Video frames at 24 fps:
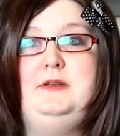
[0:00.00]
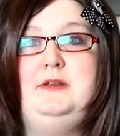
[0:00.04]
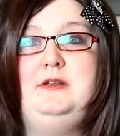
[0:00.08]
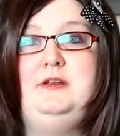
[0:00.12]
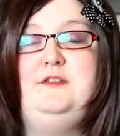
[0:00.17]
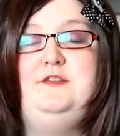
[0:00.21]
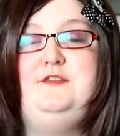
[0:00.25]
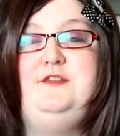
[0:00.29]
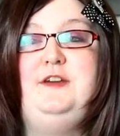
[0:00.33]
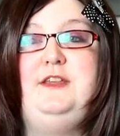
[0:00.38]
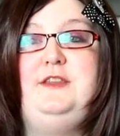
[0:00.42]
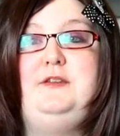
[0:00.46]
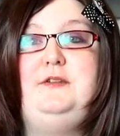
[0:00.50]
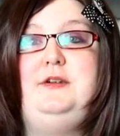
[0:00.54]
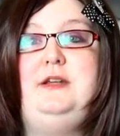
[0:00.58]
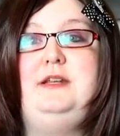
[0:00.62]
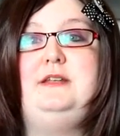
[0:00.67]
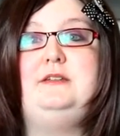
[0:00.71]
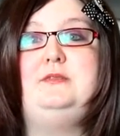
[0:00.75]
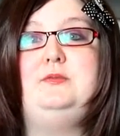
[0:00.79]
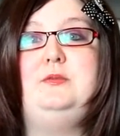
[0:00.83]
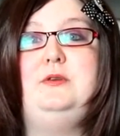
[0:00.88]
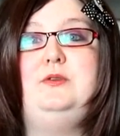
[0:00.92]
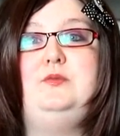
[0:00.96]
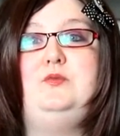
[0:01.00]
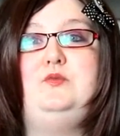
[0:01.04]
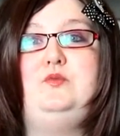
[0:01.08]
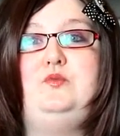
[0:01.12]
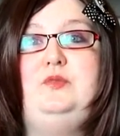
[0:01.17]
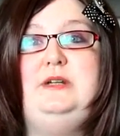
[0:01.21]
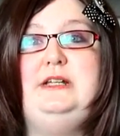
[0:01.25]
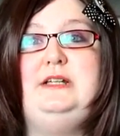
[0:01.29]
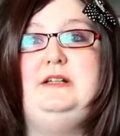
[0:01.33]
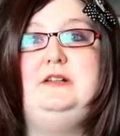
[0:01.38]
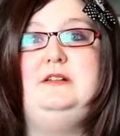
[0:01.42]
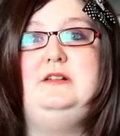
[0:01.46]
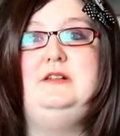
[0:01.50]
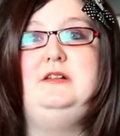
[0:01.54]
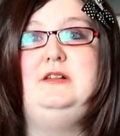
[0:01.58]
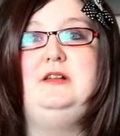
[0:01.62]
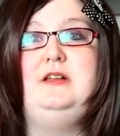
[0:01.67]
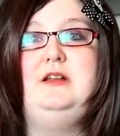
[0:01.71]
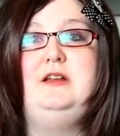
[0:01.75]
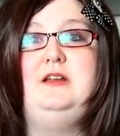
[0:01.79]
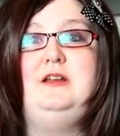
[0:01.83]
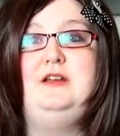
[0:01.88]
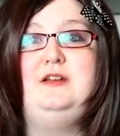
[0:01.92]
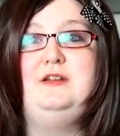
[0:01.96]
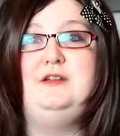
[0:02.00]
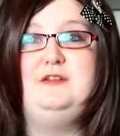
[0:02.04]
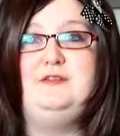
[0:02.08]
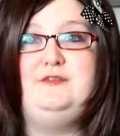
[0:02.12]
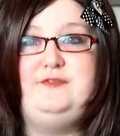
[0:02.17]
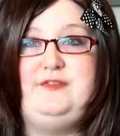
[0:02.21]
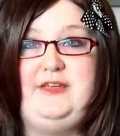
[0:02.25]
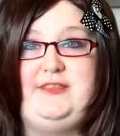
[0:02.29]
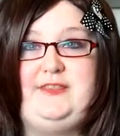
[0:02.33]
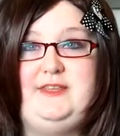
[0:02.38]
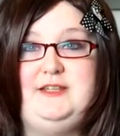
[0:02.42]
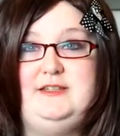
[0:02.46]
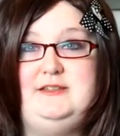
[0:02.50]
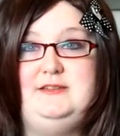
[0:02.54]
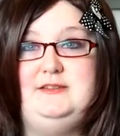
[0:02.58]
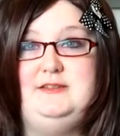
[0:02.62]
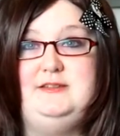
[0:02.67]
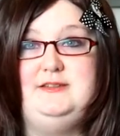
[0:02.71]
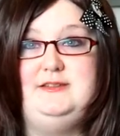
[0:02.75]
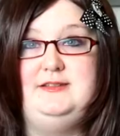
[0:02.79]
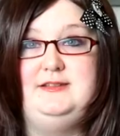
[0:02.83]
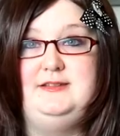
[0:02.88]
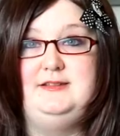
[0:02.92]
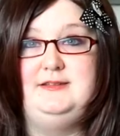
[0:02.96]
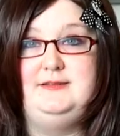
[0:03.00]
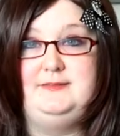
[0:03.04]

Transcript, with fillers: Feather it with real feathers